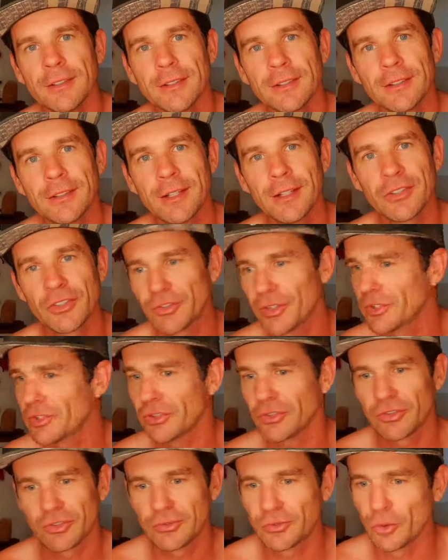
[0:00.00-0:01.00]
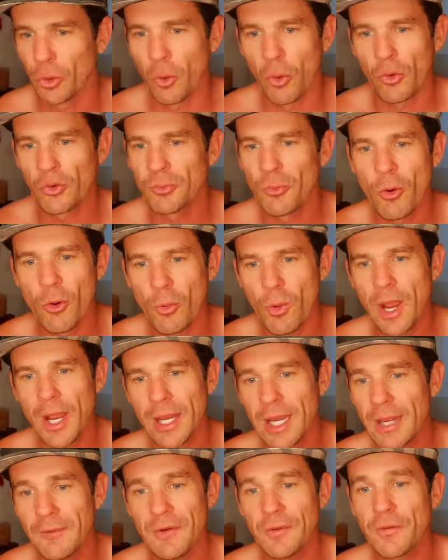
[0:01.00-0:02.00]
All right? It just stores more weight.
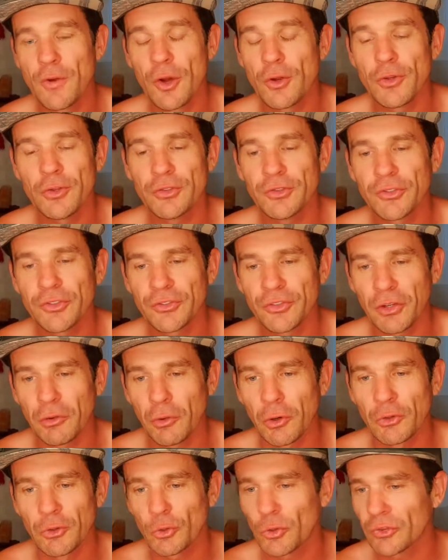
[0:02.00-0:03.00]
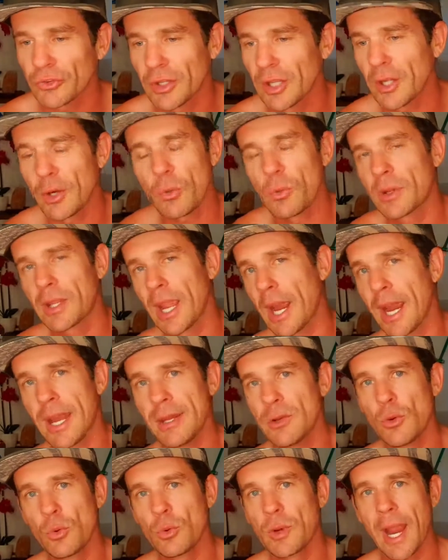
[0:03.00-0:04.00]
Even if you're not using steroids,
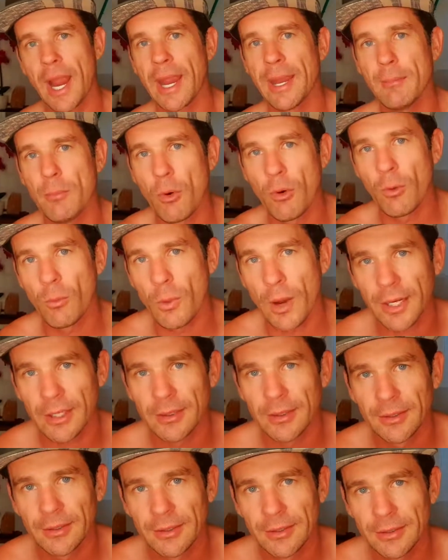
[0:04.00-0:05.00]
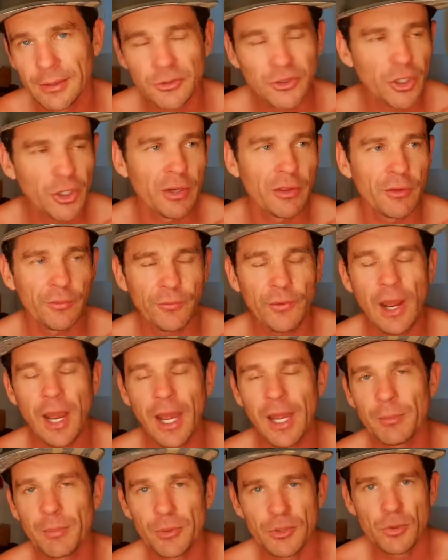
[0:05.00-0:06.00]
you'll gain more weight. It'll turn to the fat,
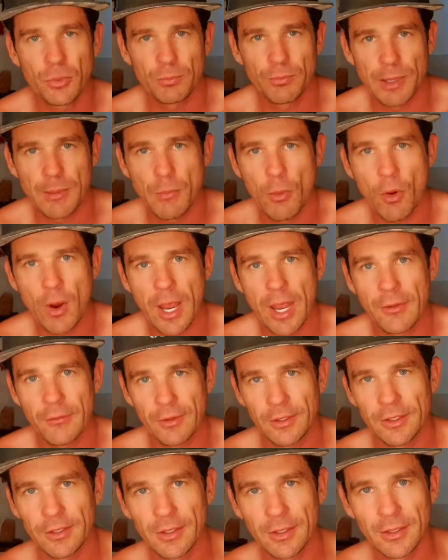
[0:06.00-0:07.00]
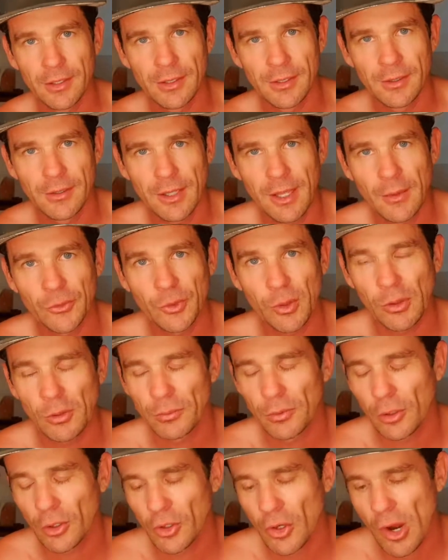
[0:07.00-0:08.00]
but you'll be more heavy. And that's what
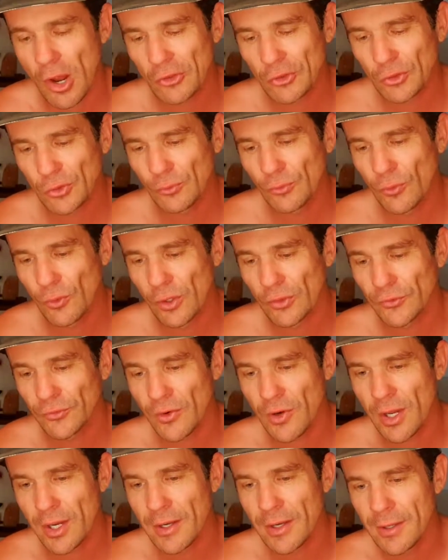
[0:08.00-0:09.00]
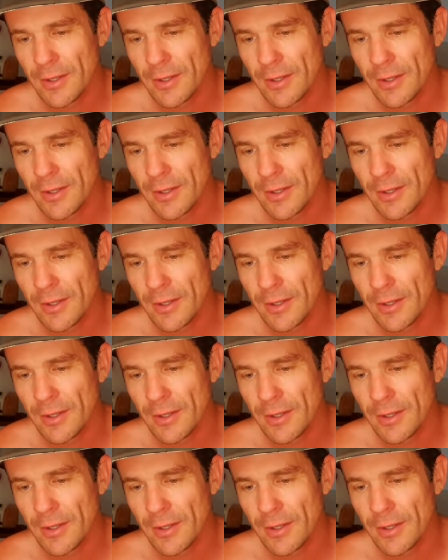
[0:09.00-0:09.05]
a lot of guys are looking for. That's fine.